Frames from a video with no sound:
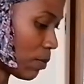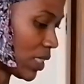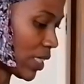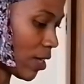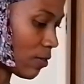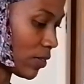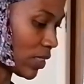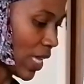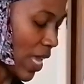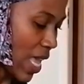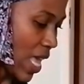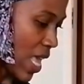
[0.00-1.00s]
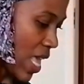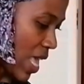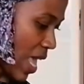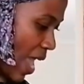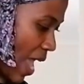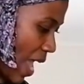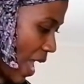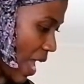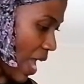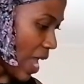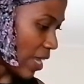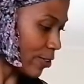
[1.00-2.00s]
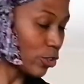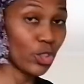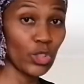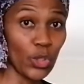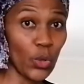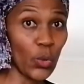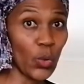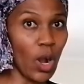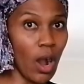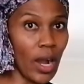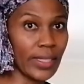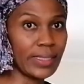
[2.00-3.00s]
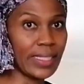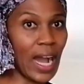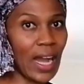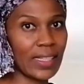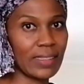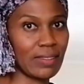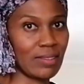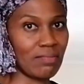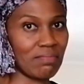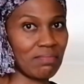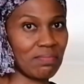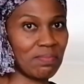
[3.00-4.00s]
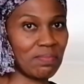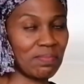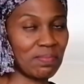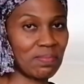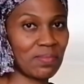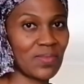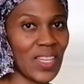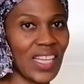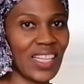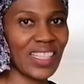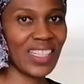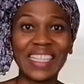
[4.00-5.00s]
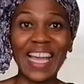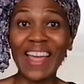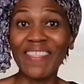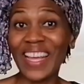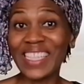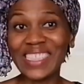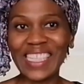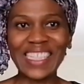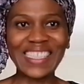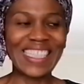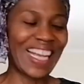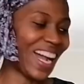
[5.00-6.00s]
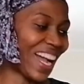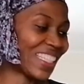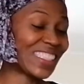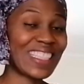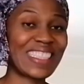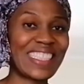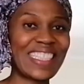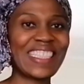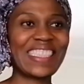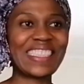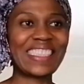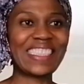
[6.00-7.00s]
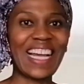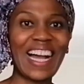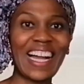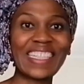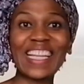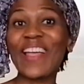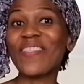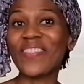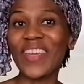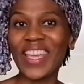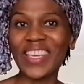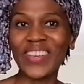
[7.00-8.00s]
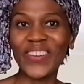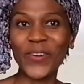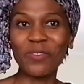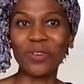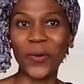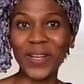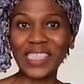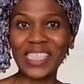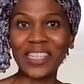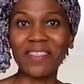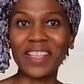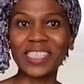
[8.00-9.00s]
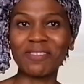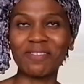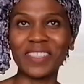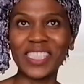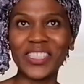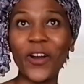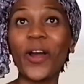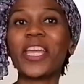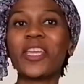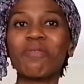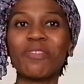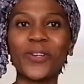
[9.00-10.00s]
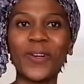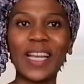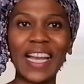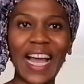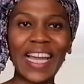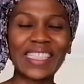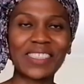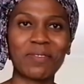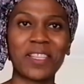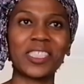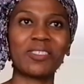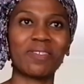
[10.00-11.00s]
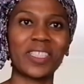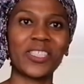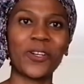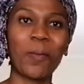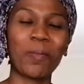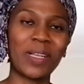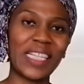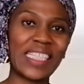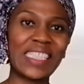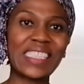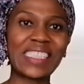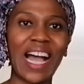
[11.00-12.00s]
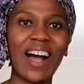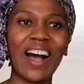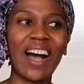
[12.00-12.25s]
themselves, and you are done. And that's it, guys. The tea is done, and thank you for watching this video. If you liked this video, please